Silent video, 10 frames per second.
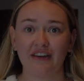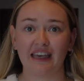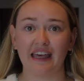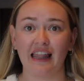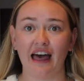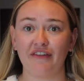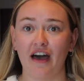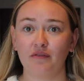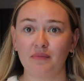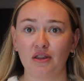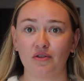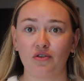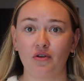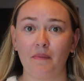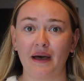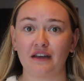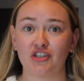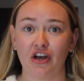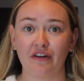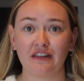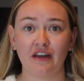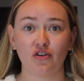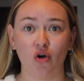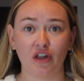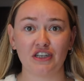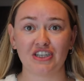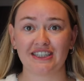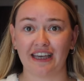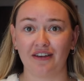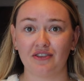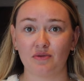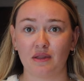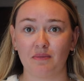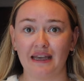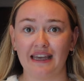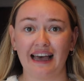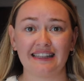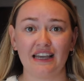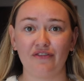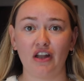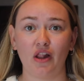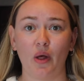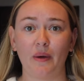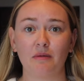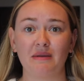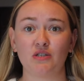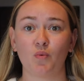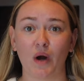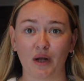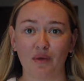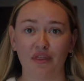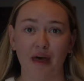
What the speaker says: at GALE have helped me through by sharing their knowledge and skills with me and even allowing me to work with